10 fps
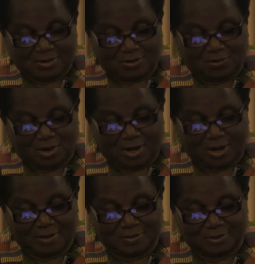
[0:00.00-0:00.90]
of our
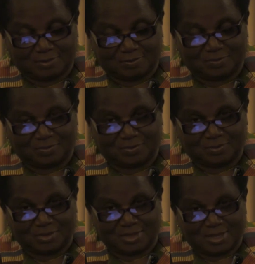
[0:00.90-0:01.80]
lives.
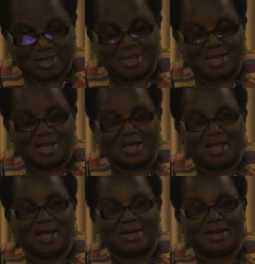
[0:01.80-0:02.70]

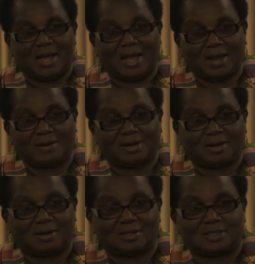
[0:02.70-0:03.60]
And
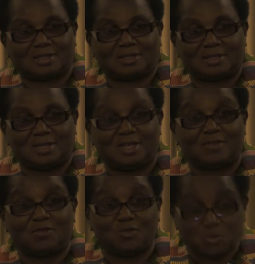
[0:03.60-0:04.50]
agriculture and
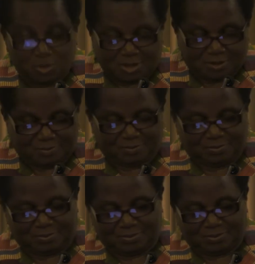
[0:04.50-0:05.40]
food
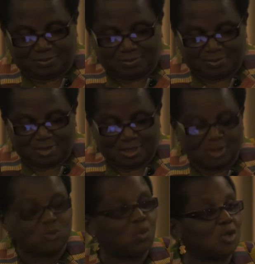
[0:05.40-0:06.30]

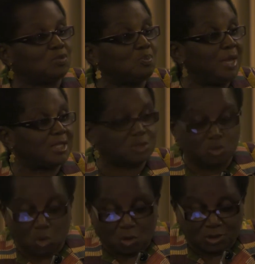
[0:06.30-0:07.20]
is what makes
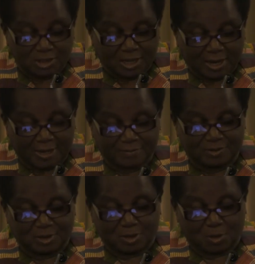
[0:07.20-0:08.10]
those
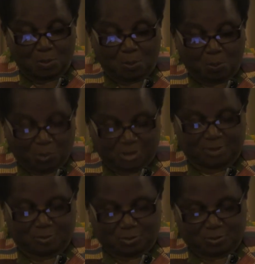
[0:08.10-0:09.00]
lives
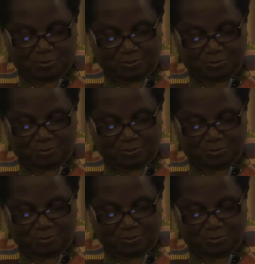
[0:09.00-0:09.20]
possible.